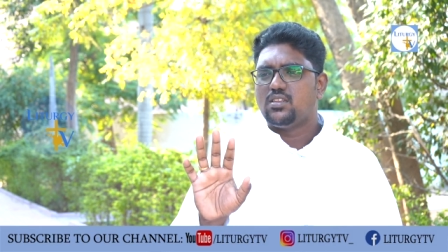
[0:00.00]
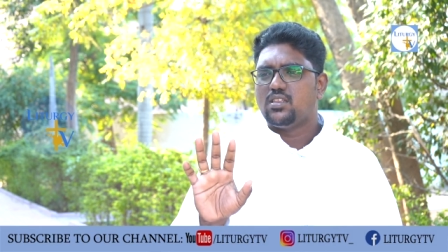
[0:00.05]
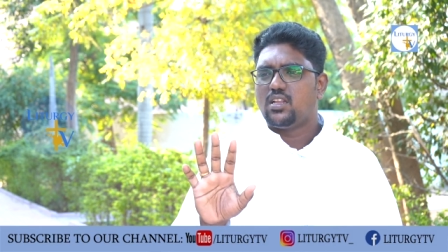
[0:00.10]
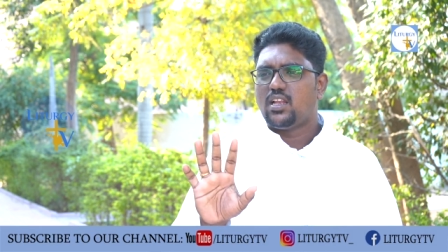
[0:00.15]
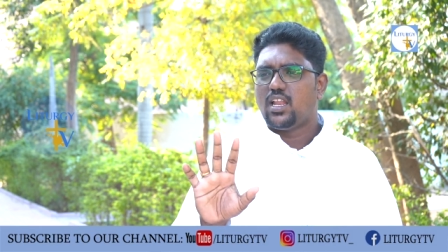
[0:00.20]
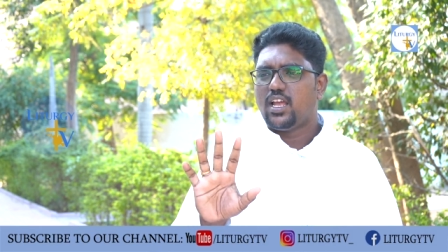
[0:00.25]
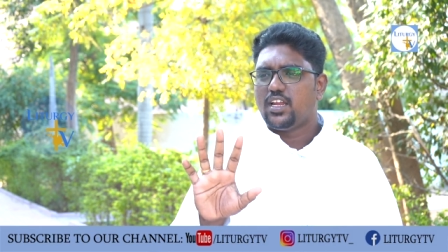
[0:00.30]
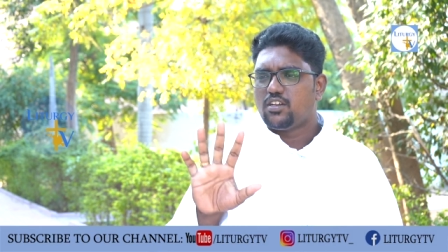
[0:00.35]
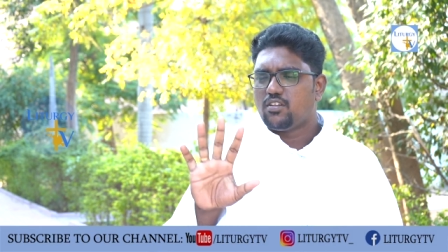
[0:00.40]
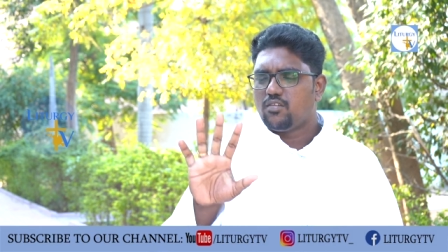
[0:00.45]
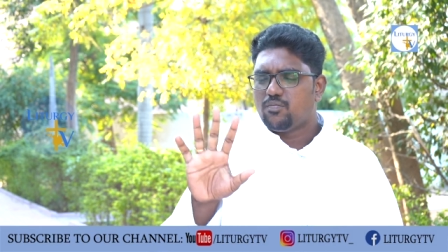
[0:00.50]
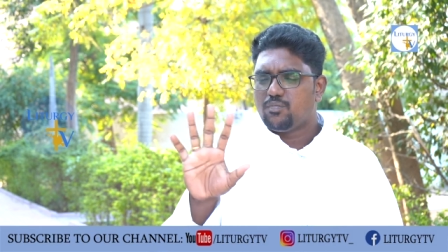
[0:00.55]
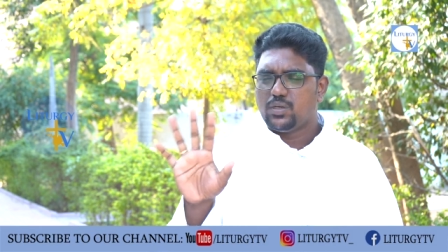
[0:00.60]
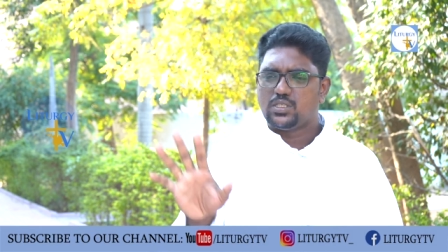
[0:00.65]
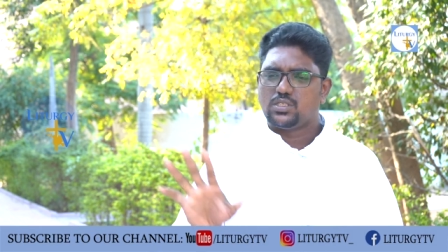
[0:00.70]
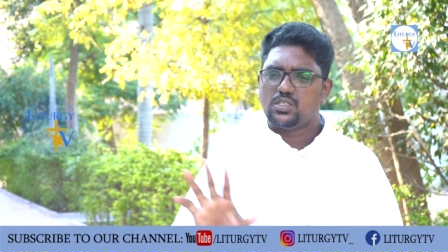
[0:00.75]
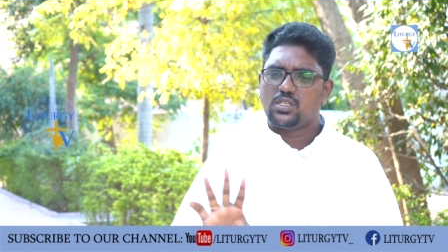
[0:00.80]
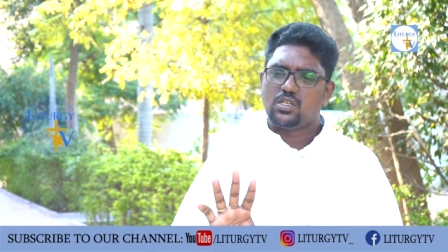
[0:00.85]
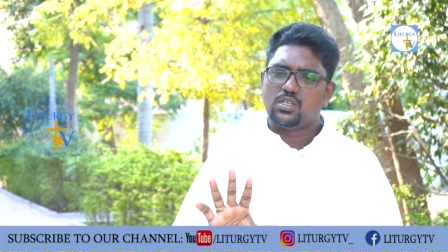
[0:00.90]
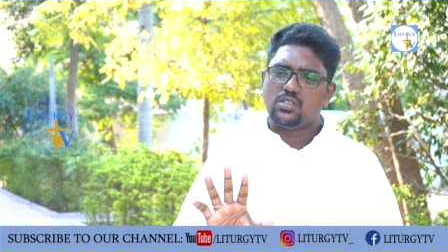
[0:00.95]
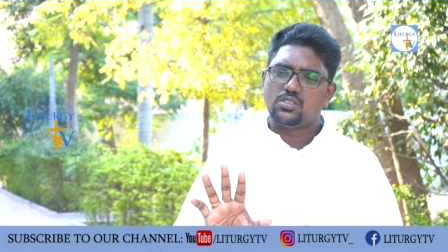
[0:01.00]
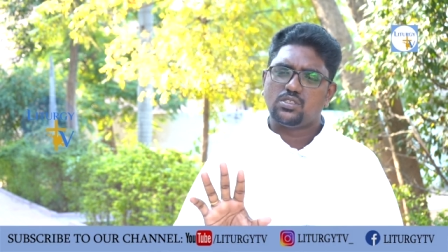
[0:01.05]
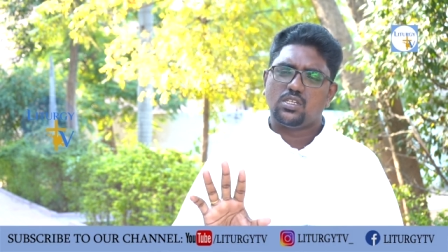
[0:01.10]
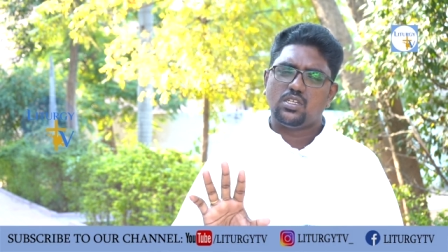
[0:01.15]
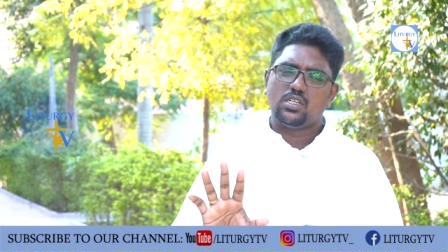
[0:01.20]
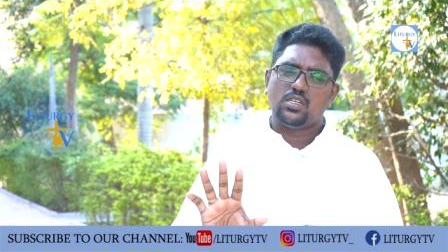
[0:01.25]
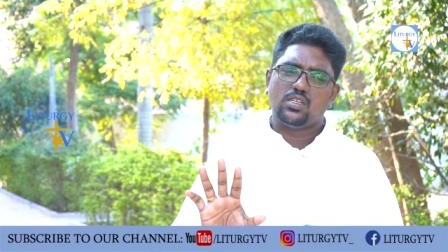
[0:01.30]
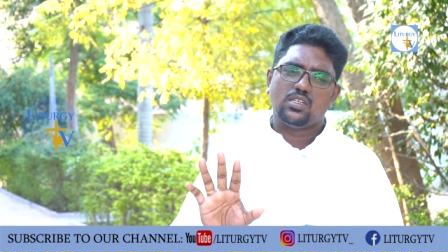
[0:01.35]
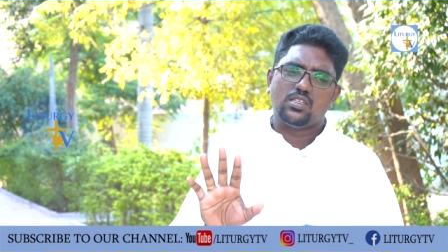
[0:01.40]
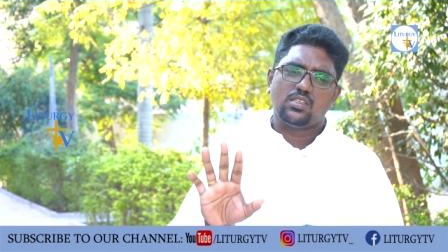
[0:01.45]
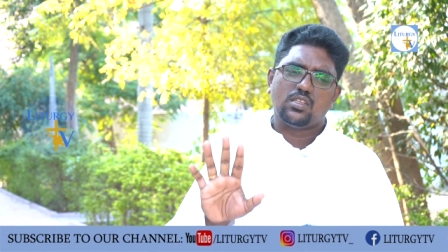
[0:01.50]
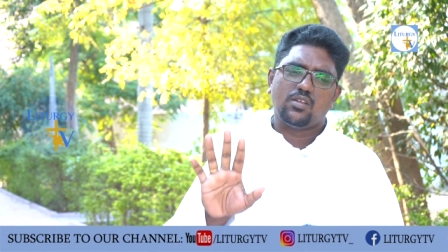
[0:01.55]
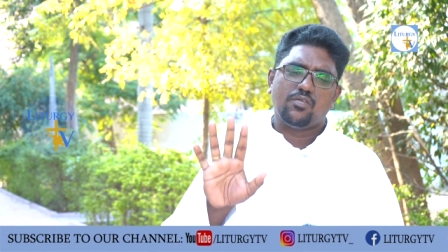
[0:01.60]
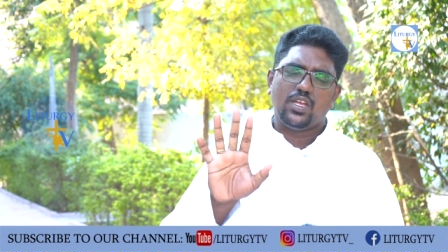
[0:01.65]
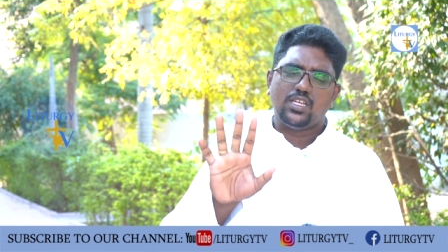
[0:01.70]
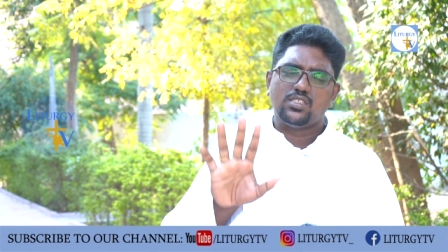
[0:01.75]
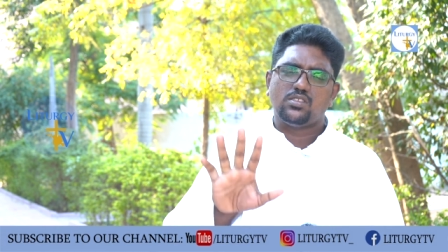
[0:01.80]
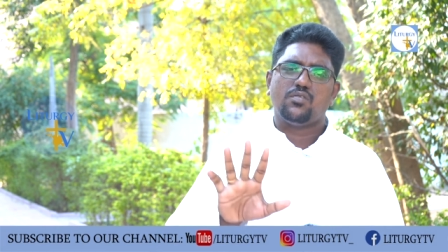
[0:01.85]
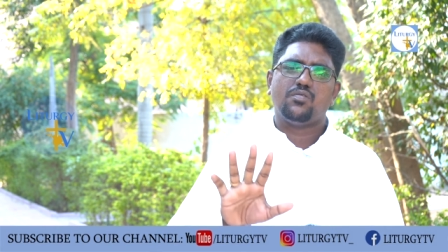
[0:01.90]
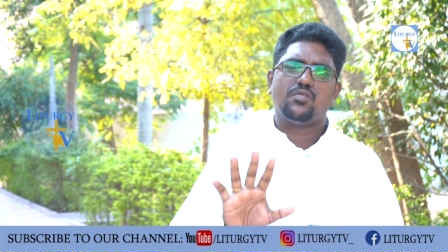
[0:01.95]
light of persecution, in the
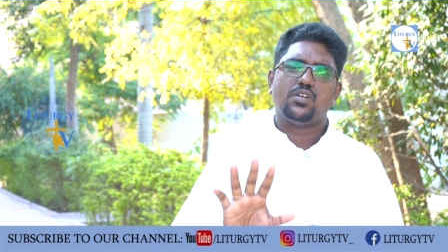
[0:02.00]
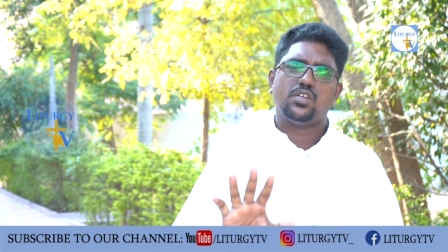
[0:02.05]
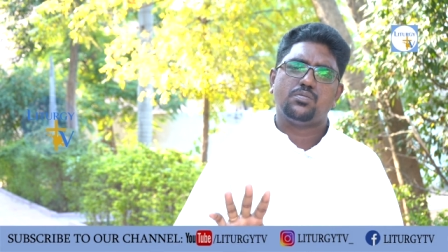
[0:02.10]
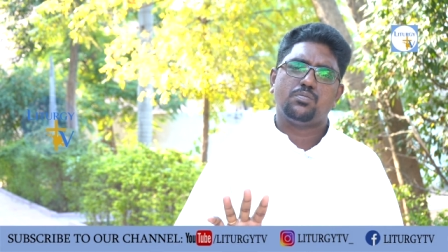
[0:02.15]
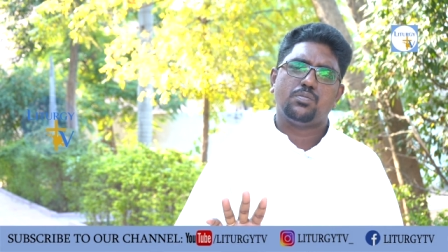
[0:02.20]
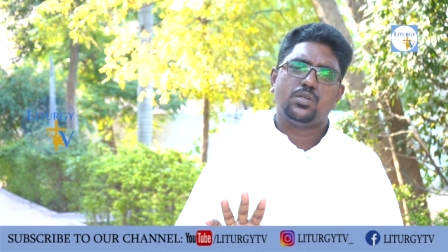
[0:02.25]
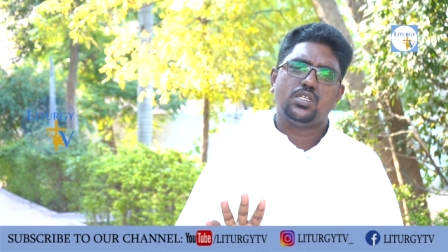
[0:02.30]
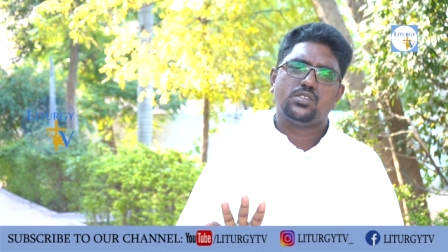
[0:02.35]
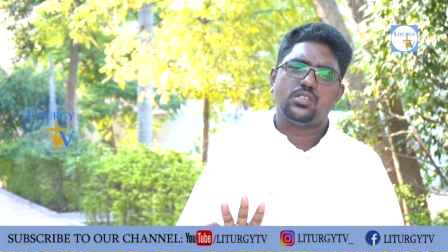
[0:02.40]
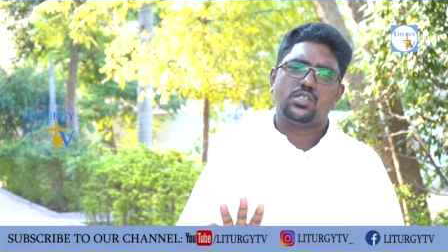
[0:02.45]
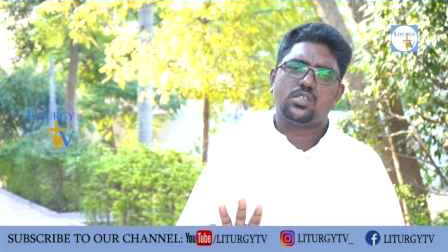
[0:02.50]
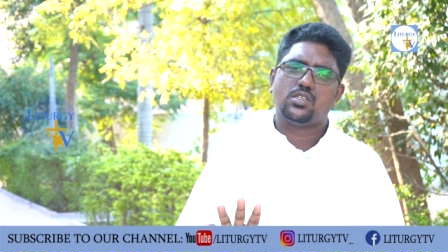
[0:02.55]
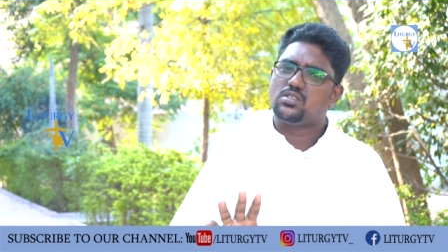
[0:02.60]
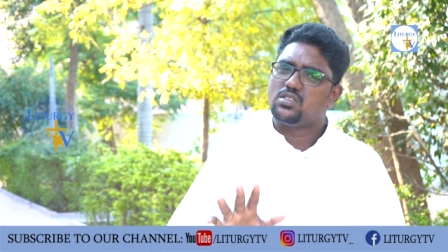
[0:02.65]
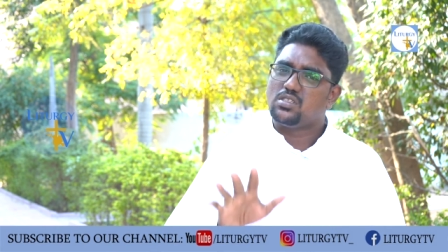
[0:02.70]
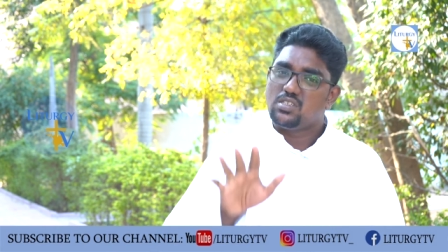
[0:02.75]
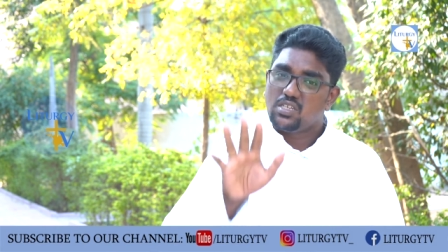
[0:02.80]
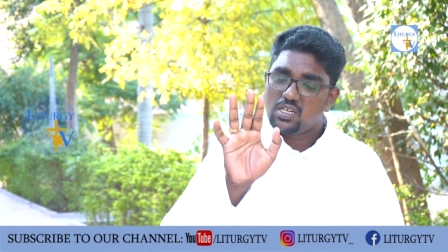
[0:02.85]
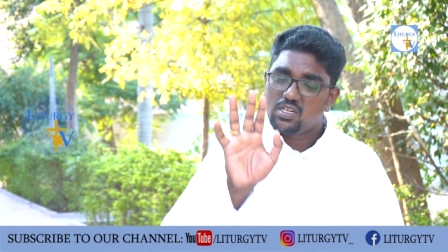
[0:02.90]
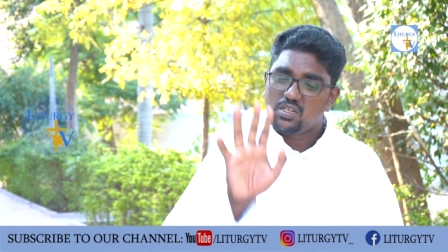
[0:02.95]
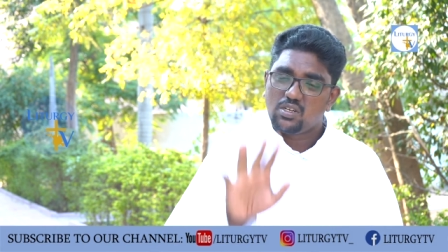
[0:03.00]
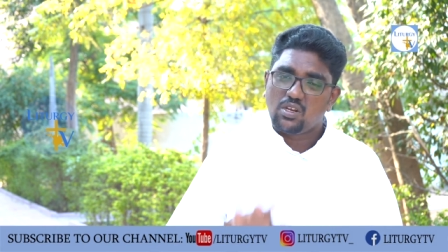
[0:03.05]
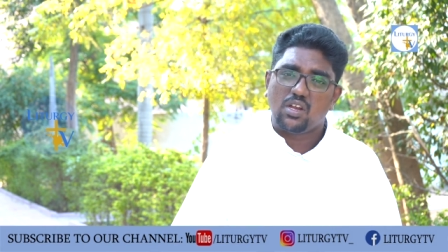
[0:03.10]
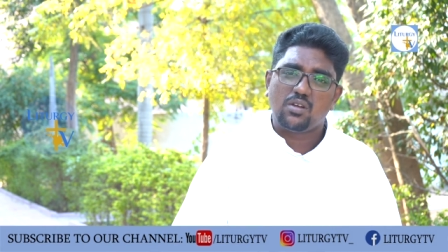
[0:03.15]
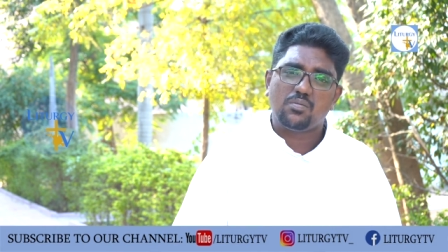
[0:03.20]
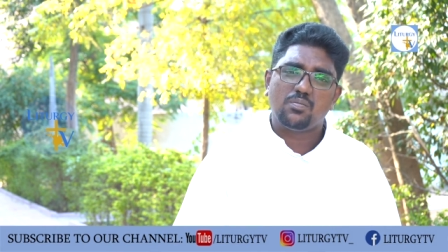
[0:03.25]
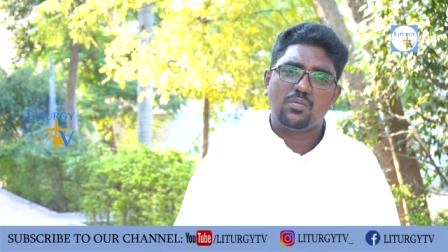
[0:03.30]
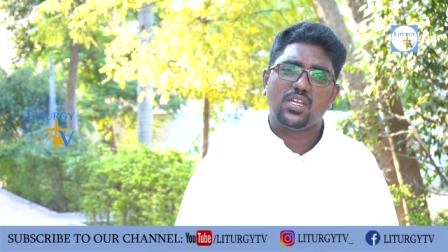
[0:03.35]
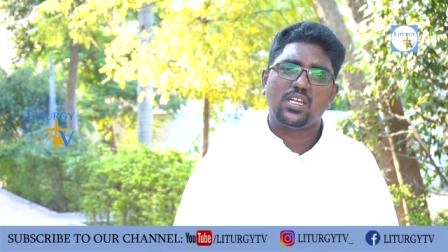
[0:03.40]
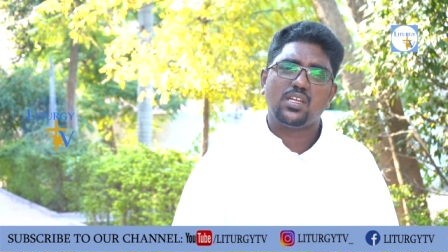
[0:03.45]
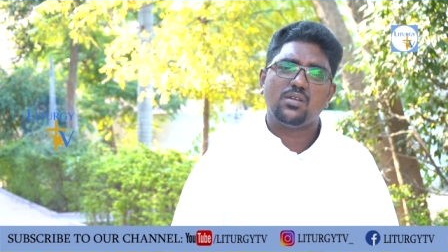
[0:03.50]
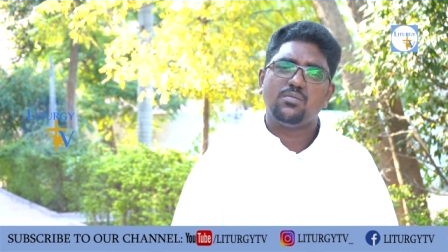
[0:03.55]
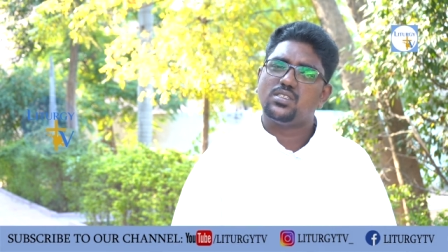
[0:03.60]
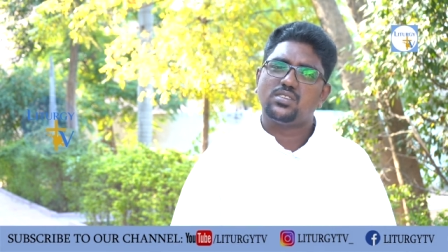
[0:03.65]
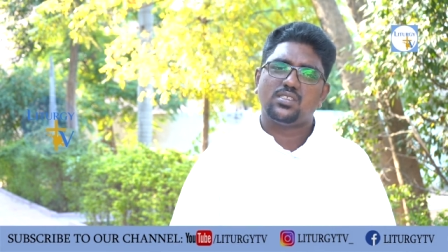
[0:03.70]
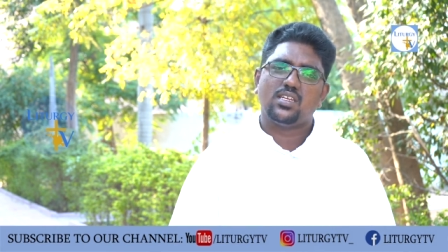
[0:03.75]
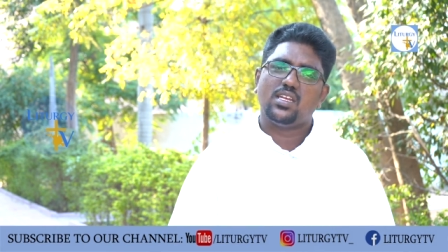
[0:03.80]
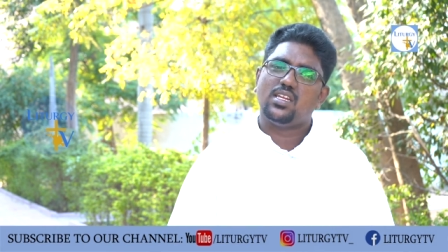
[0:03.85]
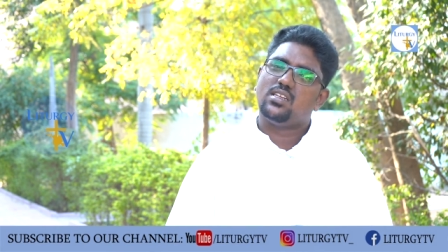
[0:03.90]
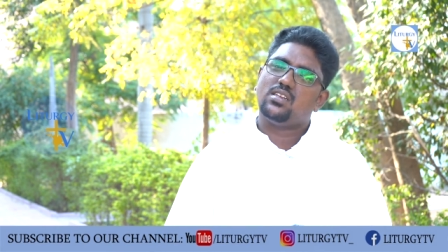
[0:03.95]
face of persecution, did not make him
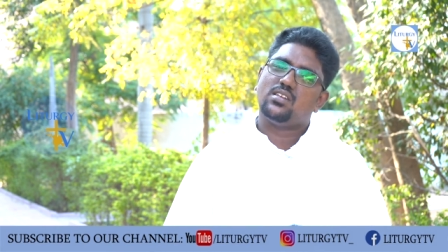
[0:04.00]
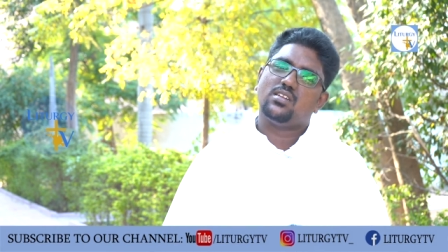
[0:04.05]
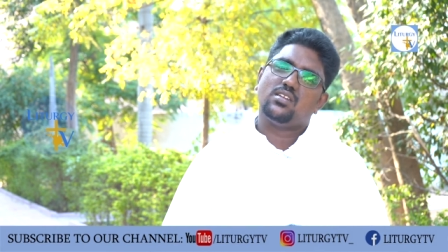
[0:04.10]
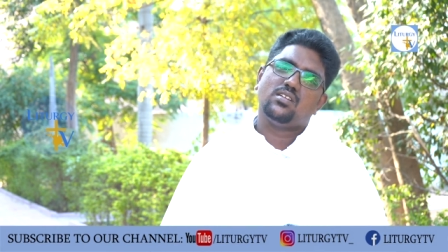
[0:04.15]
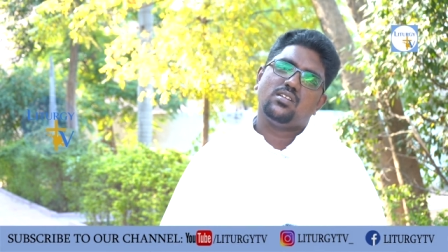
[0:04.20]
a saint.